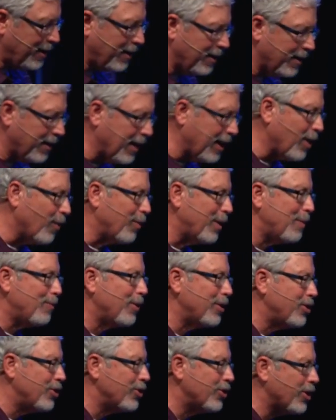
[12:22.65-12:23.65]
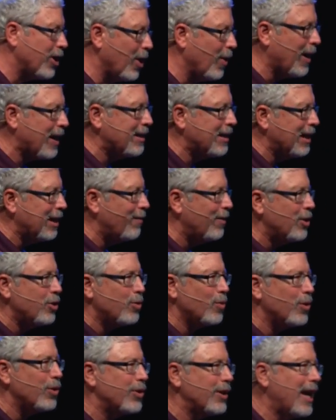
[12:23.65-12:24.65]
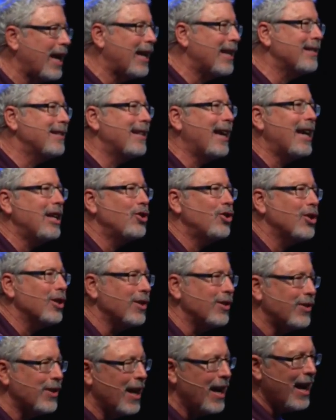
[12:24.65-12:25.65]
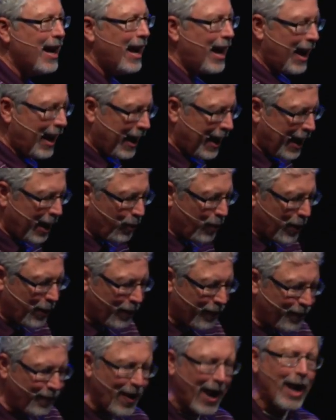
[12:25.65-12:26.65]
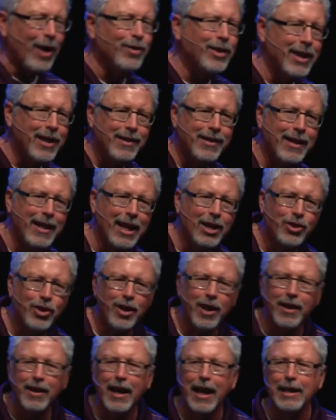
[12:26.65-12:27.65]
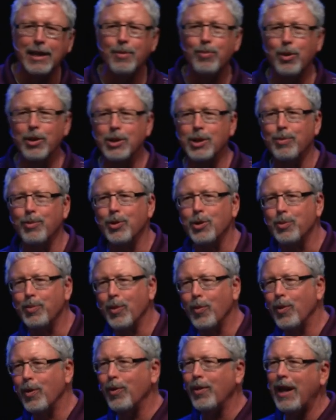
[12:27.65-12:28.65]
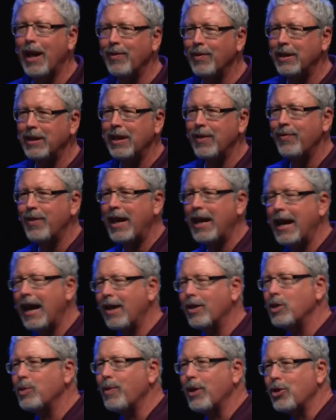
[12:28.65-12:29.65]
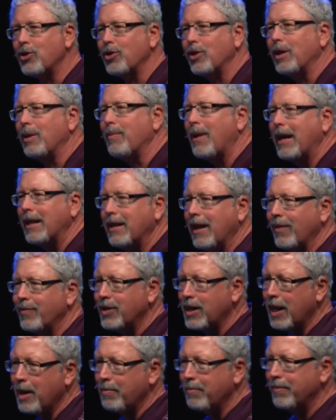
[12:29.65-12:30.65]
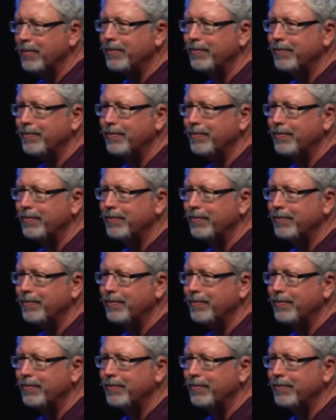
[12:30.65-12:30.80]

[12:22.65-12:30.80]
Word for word: You're going to reap what you sow as individuals and as nations. And, and, we were founded as a nation on godly principles, but we really haven't lived that out, especially in my lifetime.